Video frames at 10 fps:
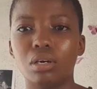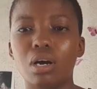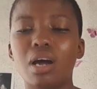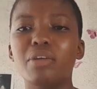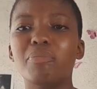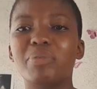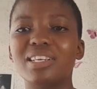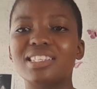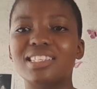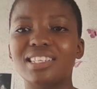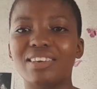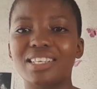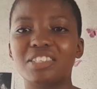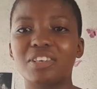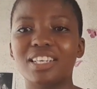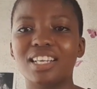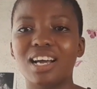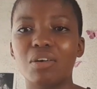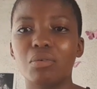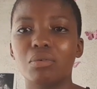are you being serious right
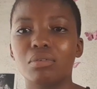now?